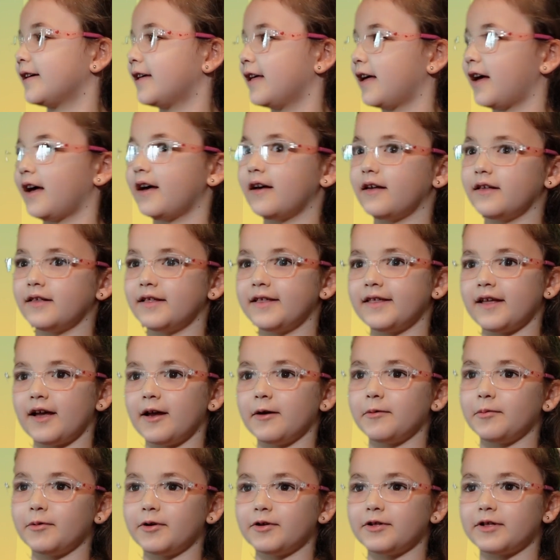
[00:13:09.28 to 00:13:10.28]
uh,
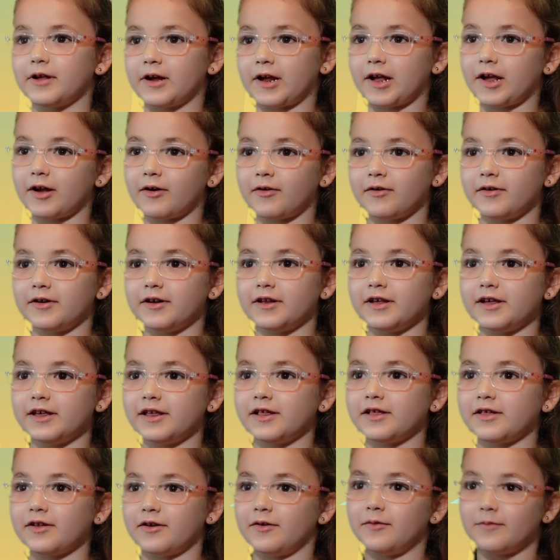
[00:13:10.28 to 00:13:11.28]

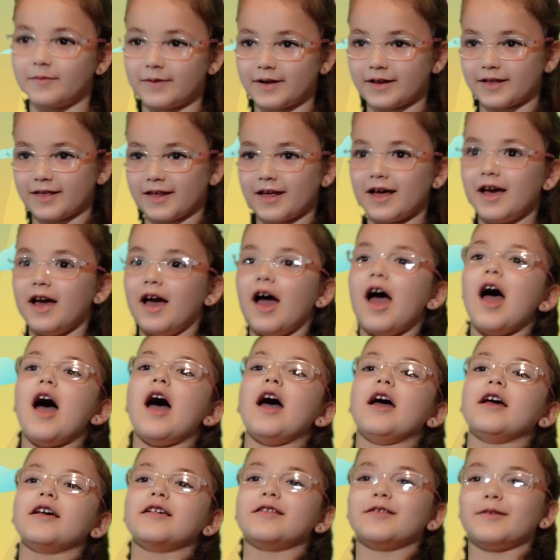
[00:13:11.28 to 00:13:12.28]
cybersecurity so much.
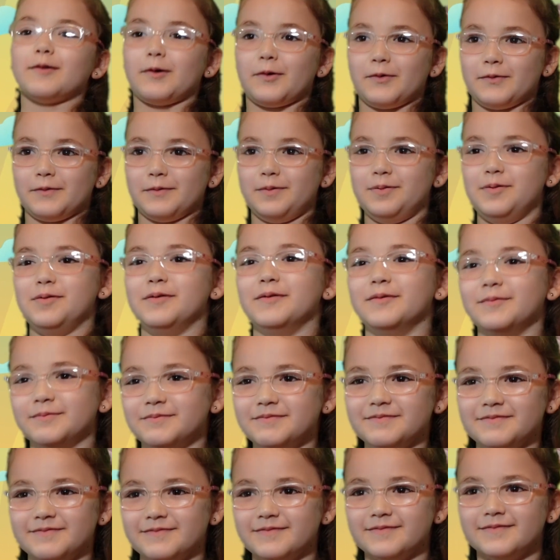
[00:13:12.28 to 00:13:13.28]
So
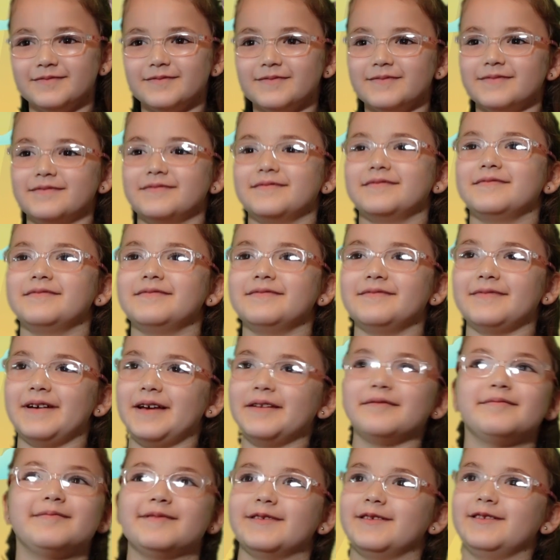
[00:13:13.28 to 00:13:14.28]

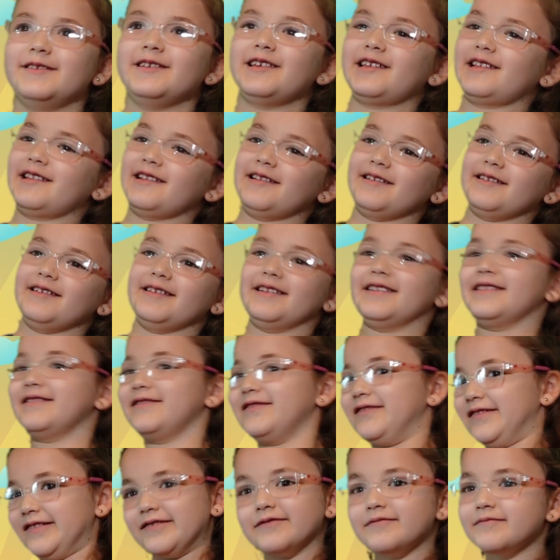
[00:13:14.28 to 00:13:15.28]
maybe,
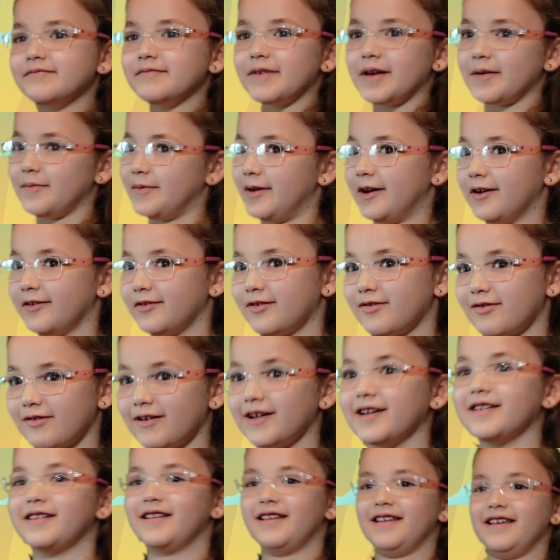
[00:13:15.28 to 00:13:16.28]
maybe I'll
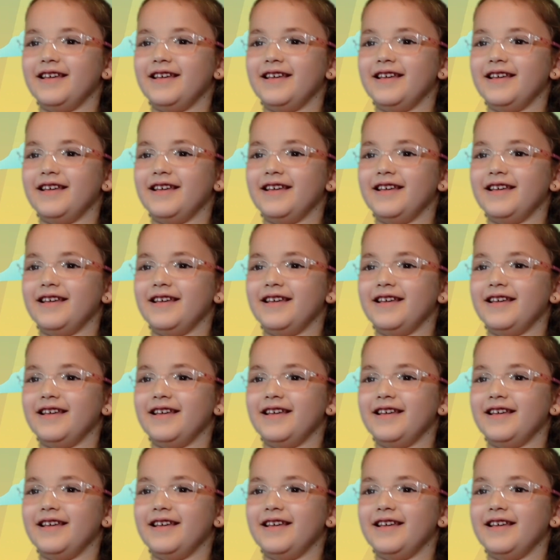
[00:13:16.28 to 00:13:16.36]
try.